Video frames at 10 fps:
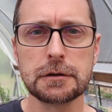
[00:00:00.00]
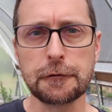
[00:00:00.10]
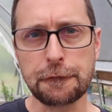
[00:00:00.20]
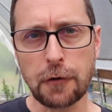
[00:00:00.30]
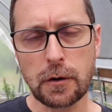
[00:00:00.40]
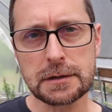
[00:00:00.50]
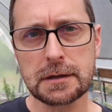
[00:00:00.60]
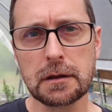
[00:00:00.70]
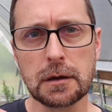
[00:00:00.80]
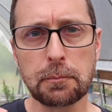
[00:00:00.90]
to
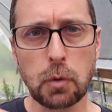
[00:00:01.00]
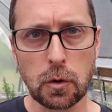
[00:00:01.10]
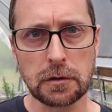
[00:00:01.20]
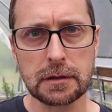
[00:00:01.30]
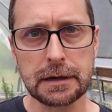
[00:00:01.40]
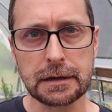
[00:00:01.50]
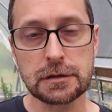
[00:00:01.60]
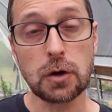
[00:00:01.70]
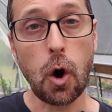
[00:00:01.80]
focus on the important things,